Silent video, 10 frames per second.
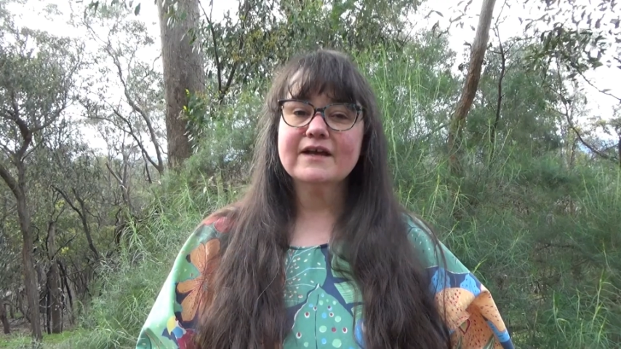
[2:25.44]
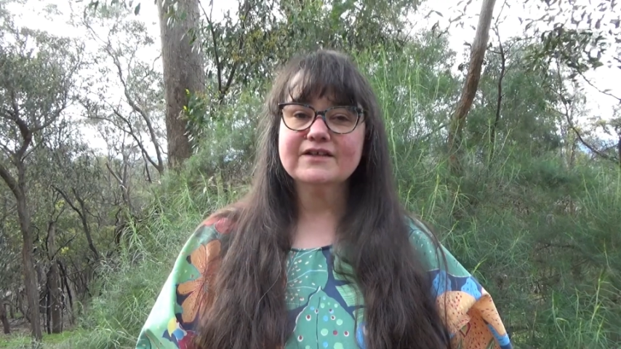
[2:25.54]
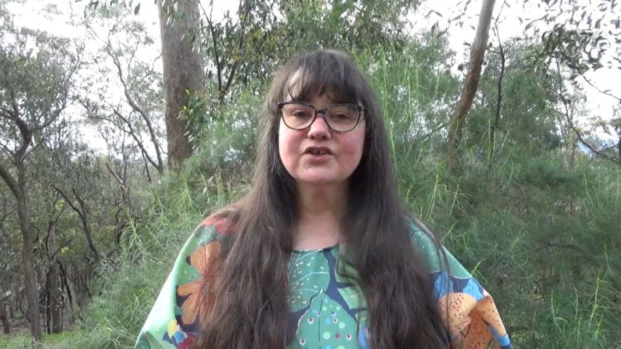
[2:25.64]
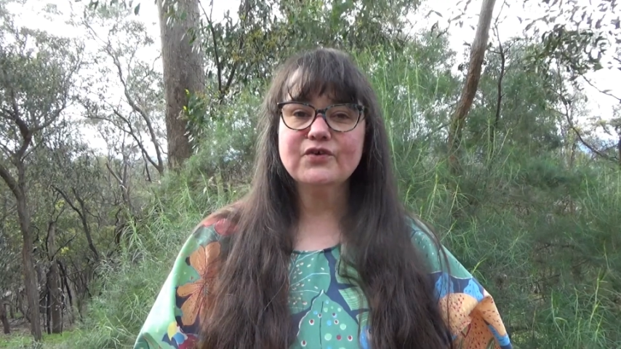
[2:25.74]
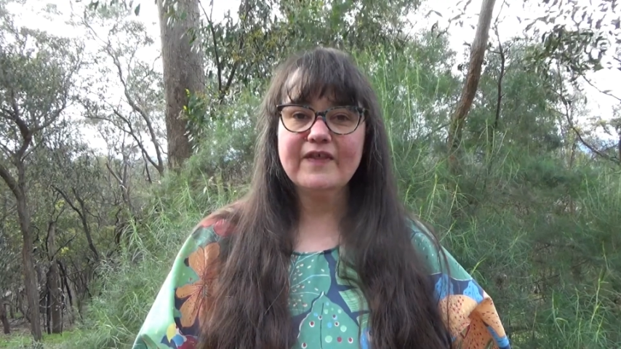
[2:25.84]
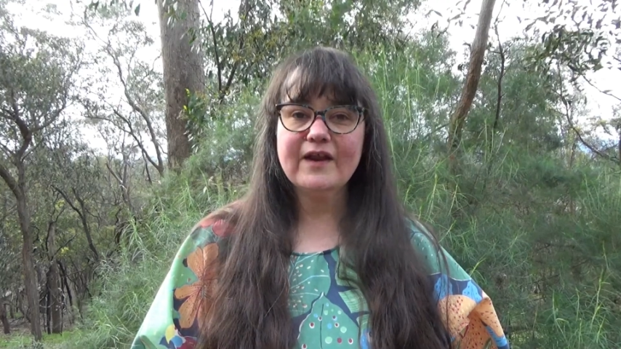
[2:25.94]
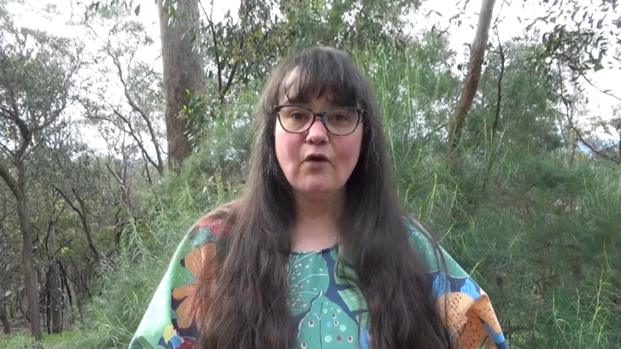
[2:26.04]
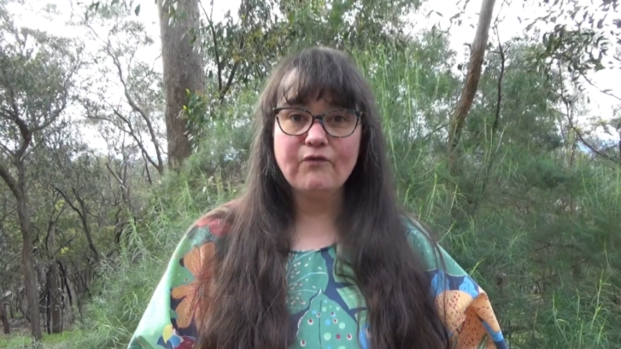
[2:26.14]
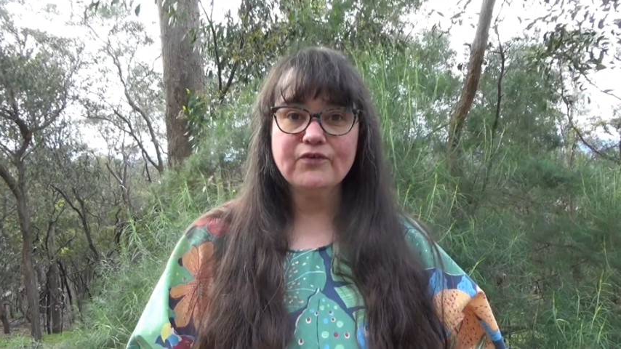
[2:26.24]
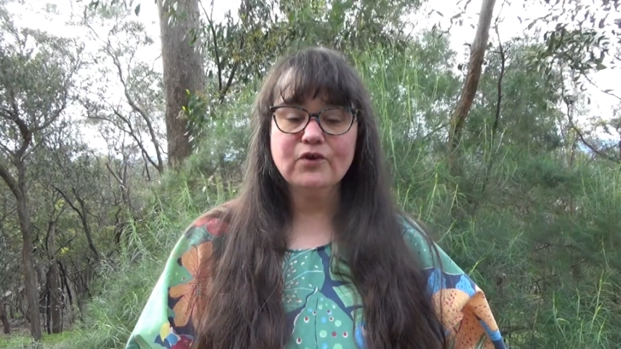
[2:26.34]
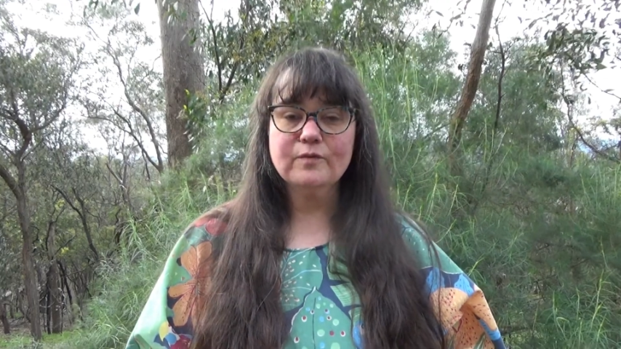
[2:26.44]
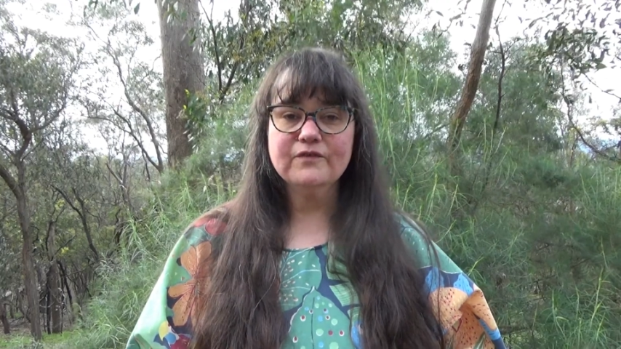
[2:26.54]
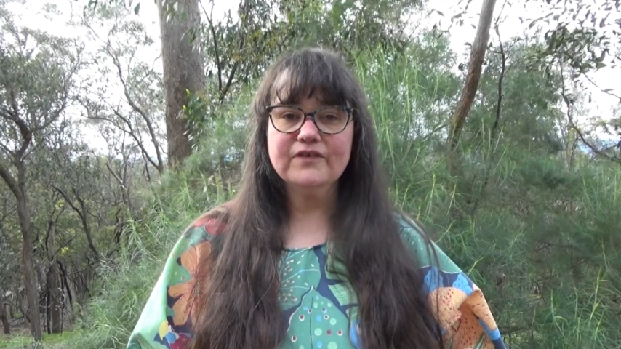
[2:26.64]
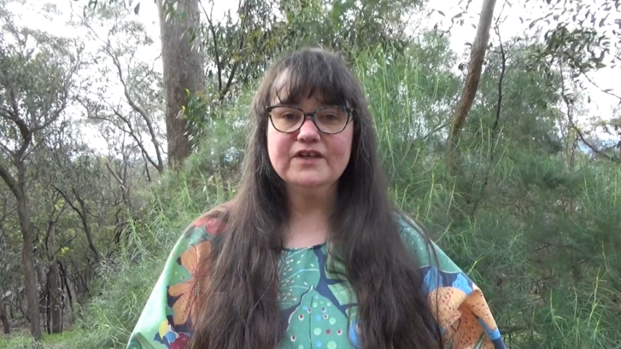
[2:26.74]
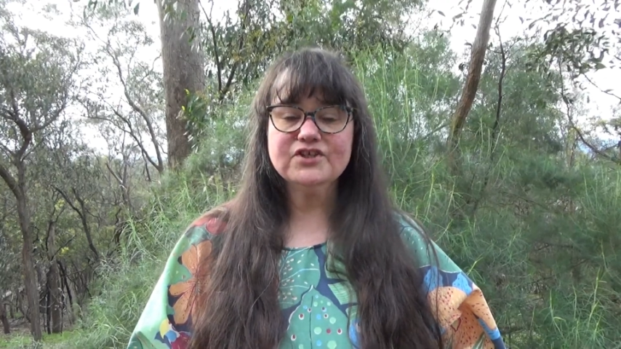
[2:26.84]
I can show you that off the loom
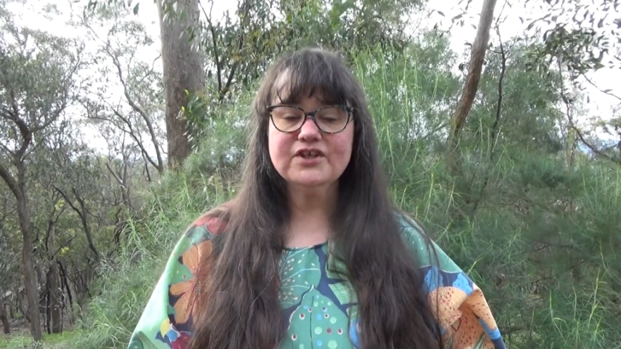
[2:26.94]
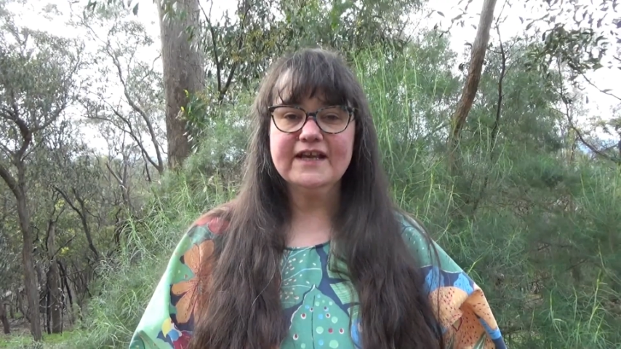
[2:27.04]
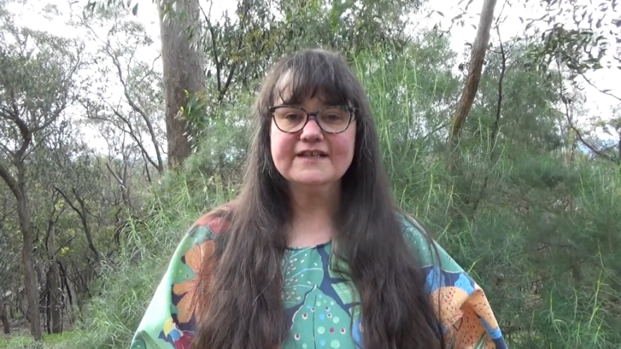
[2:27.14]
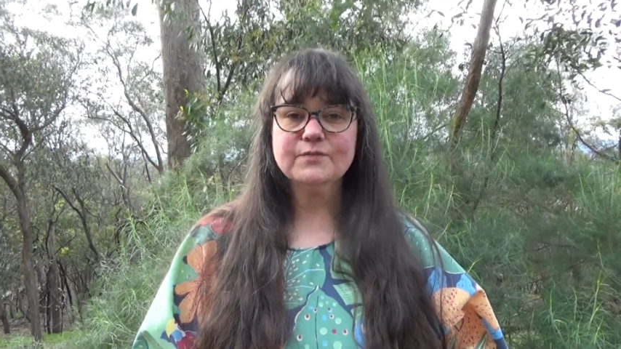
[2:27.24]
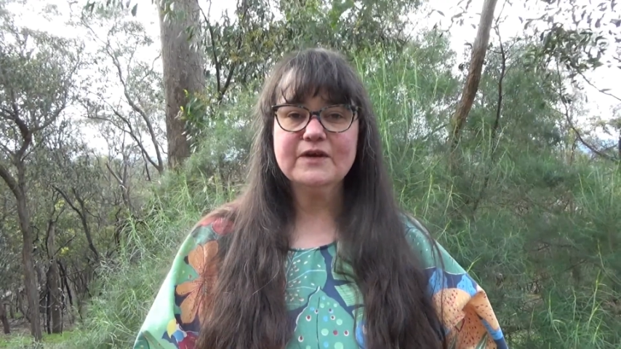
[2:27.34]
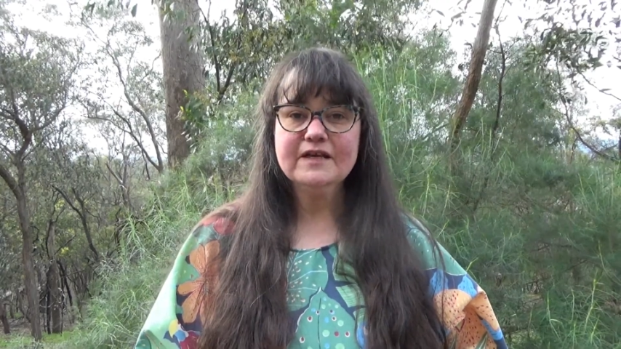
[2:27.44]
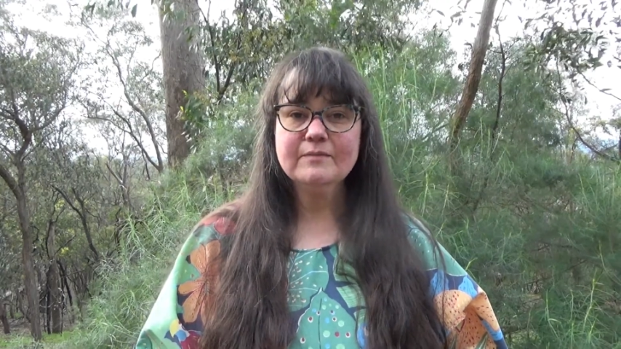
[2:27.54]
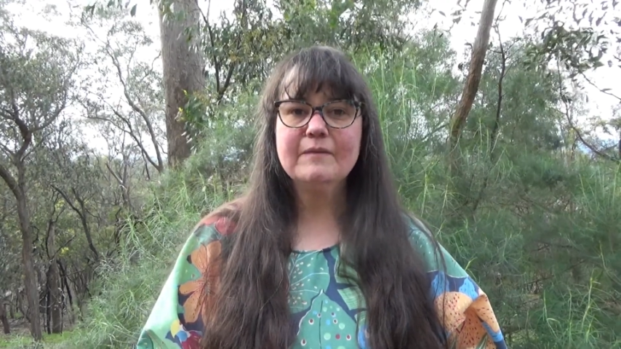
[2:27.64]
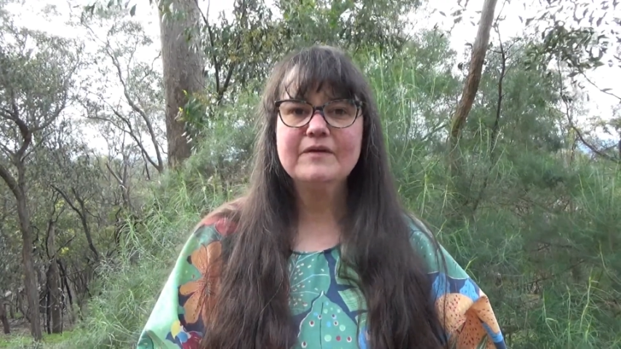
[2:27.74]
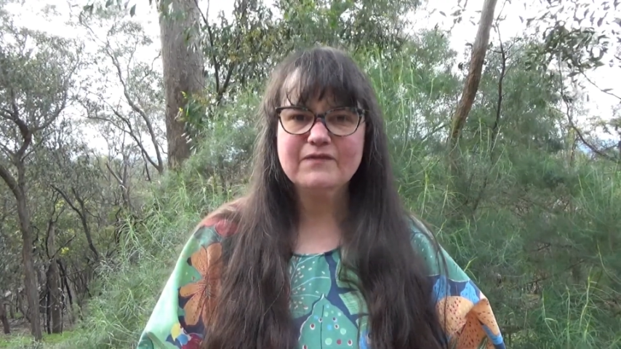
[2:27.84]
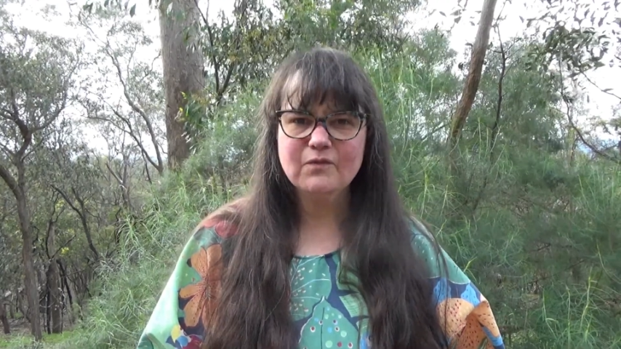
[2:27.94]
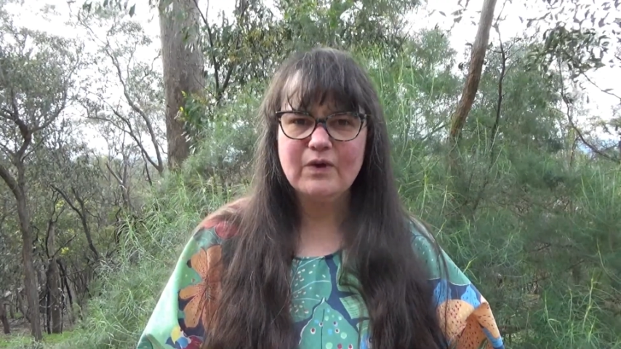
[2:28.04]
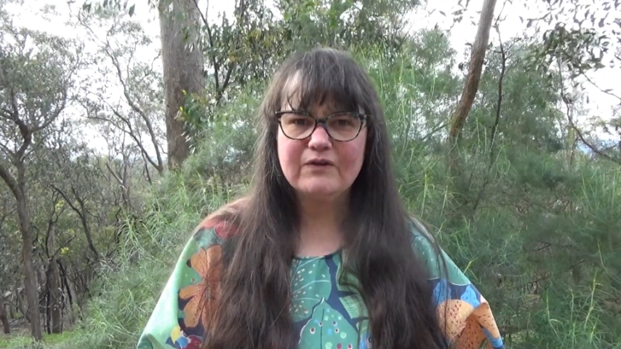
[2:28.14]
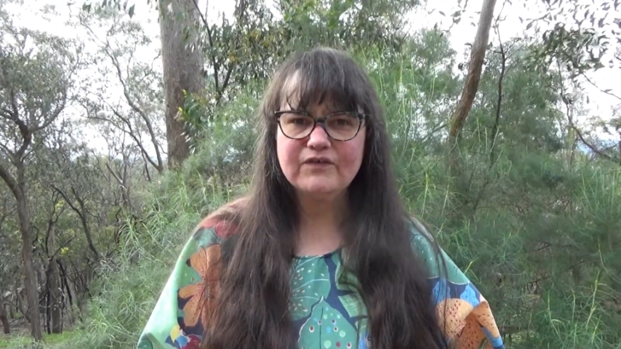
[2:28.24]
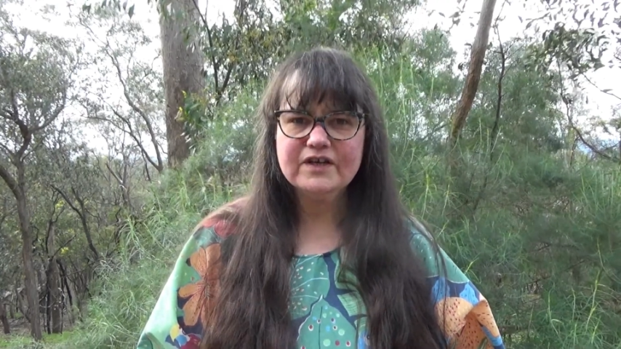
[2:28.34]
and finished next week, maybe even
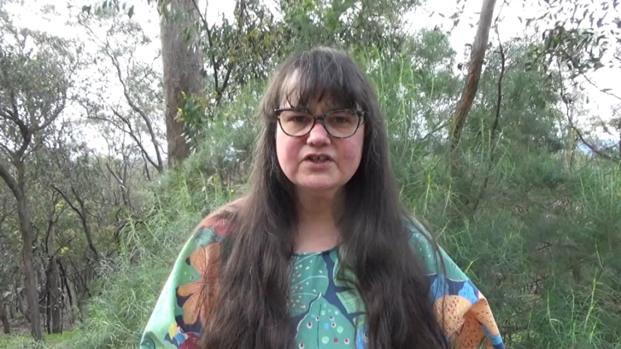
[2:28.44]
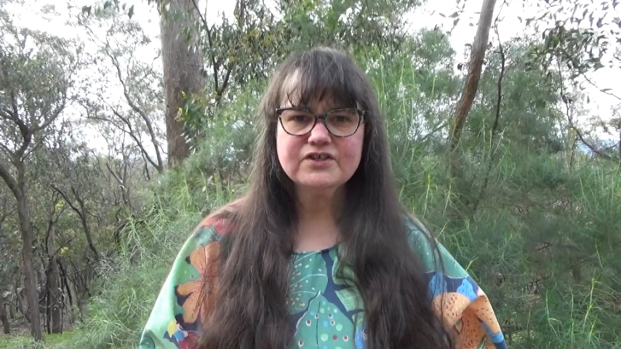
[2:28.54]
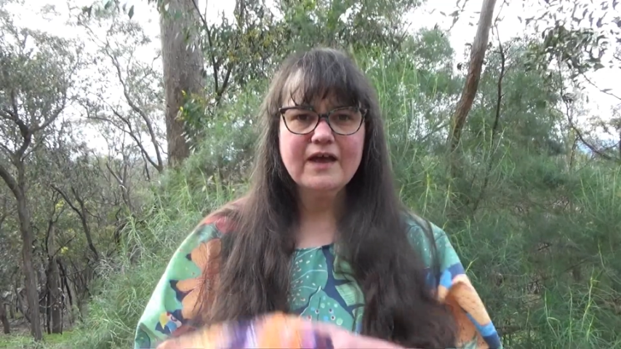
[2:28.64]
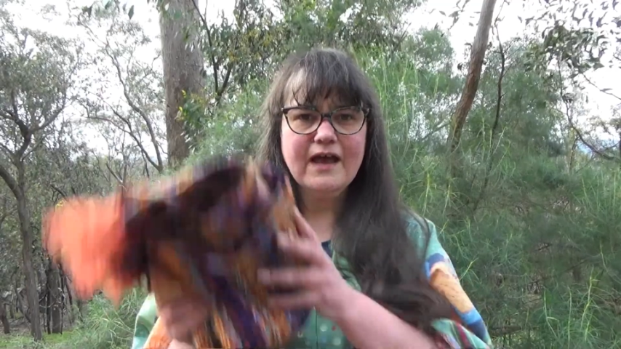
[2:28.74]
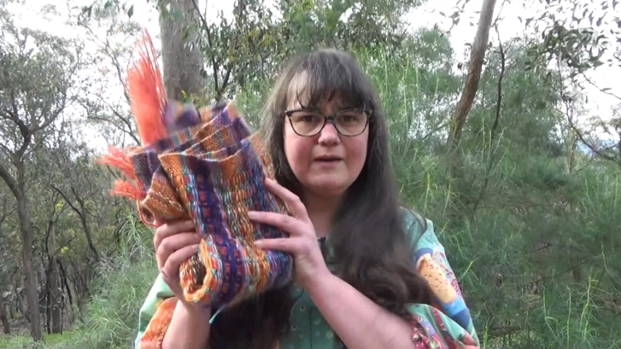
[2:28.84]
wet finished,